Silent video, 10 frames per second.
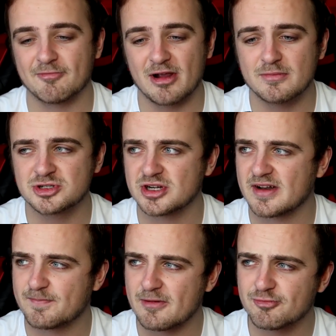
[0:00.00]
And Real
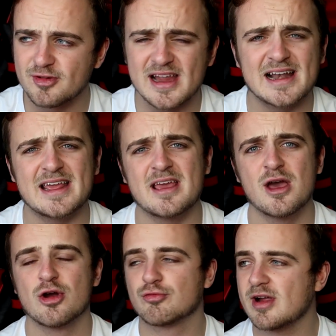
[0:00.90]
Madrid have been
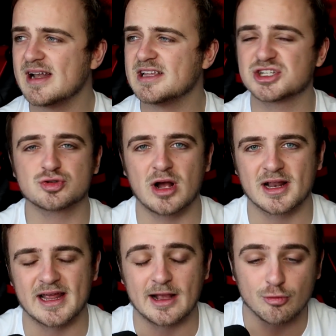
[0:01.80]
really
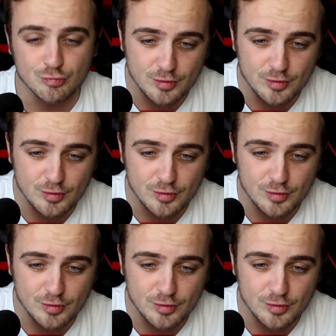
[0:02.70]
struggling